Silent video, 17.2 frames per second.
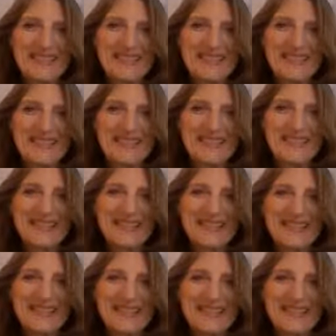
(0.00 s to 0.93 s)

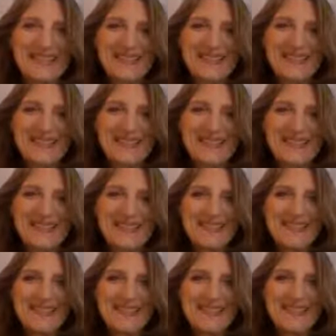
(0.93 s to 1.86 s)

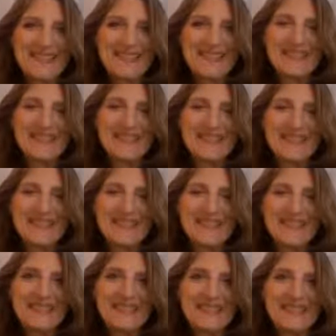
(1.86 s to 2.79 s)

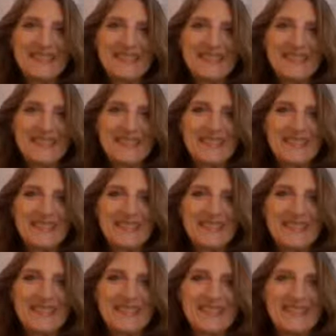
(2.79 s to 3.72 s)

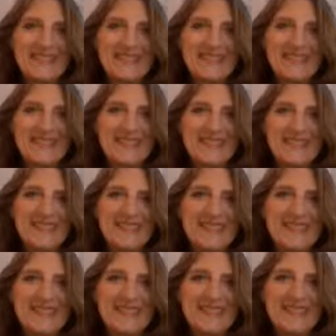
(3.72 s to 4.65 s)

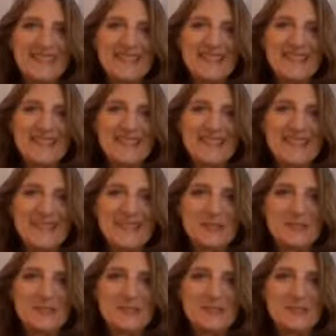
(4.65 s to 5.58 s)

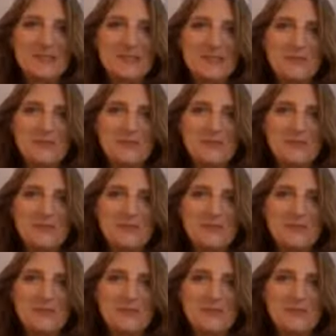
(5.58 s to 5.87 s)
(not speaking)